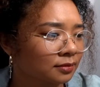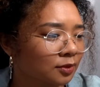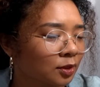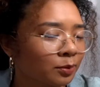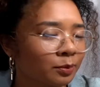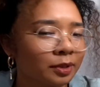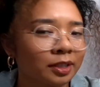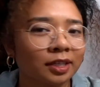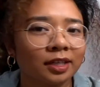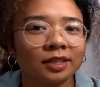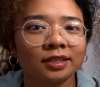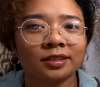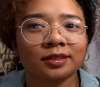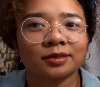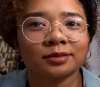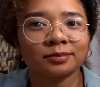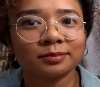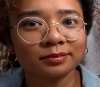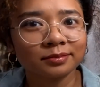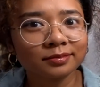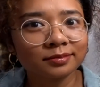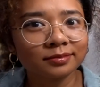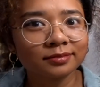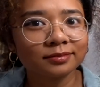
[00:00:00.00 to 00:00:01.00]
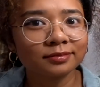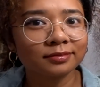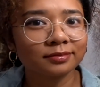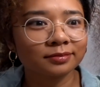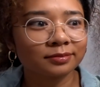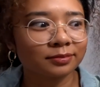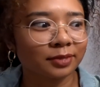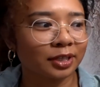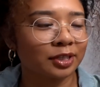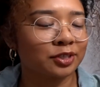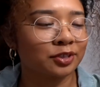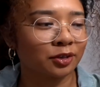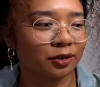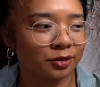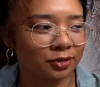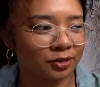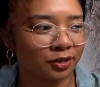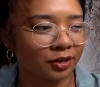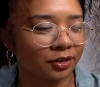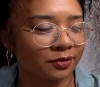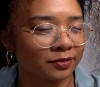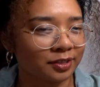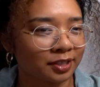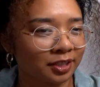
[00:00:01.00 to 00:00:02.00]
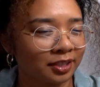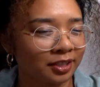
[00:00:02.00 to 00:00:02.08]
Oh my god. Brace ourselves.